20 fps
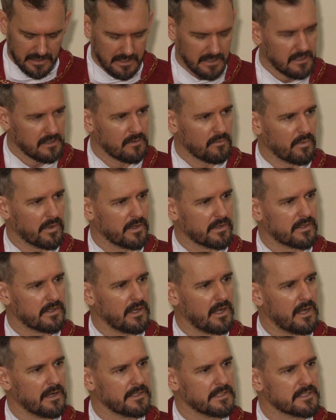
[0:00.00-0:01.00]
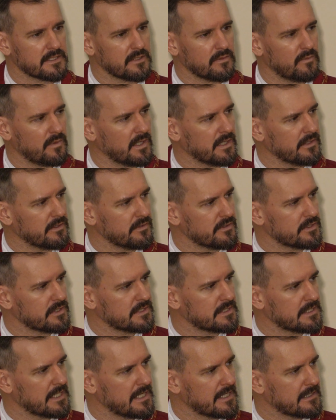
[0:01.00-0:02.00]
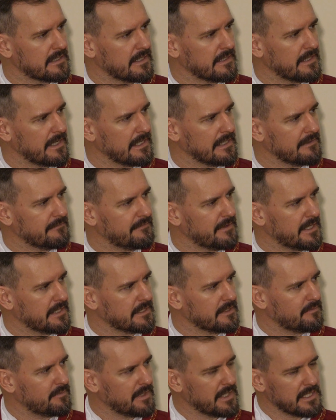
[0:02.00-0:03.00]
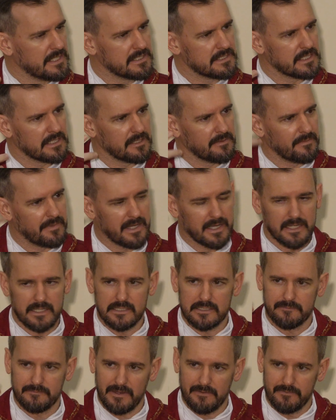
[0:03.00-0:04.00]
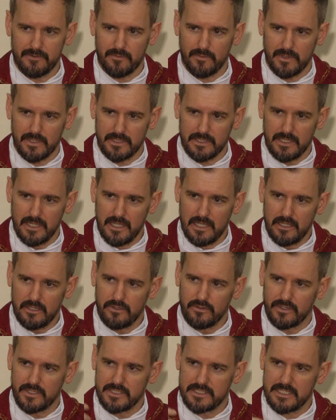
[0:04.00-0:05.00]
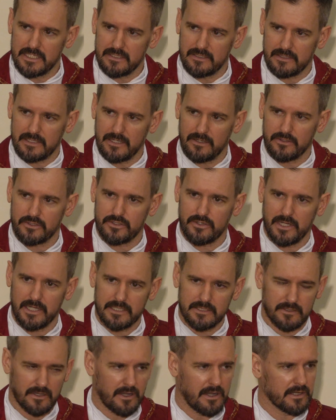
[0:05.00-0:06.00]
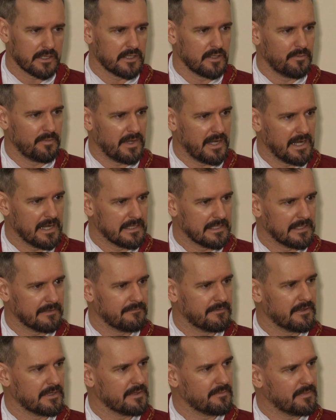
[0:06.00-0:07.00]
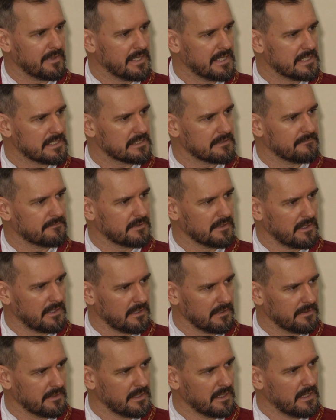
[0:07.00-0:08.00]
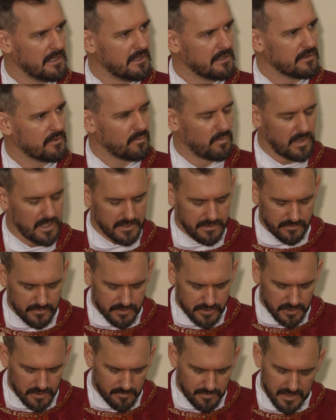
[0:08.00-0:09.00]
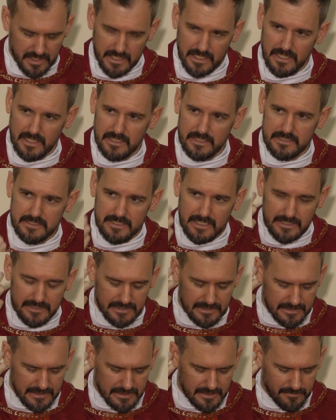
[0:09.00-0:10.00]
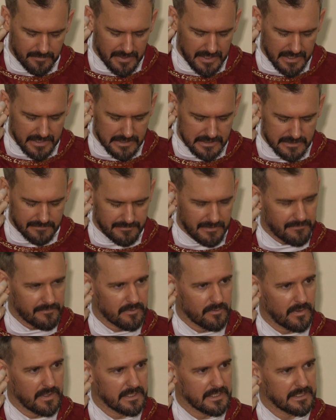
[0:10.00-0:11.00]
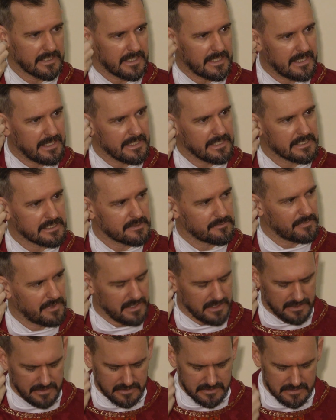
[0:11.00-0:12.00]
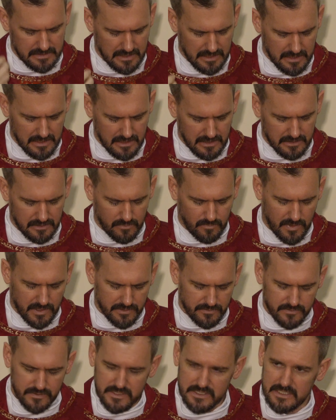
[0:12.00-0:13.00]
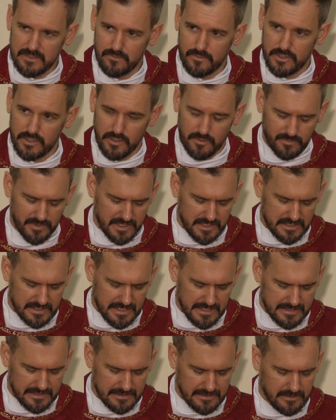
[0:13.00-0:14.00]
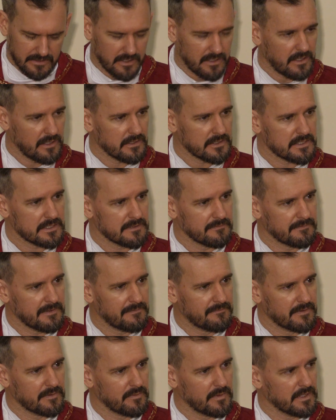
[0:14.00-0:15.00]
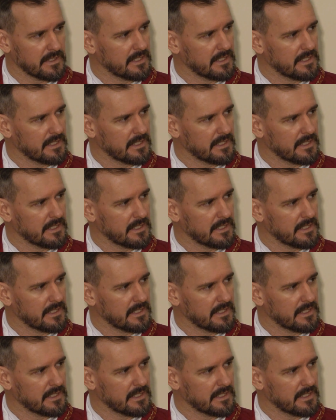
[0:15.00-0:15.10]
where God is the one who should take that elevated place in the minds of everyone, you can see that they are trying to occupy that very place of God the one who should be seated in the minds of everyone in the highest place, the one who should be seated in the hearts of everyone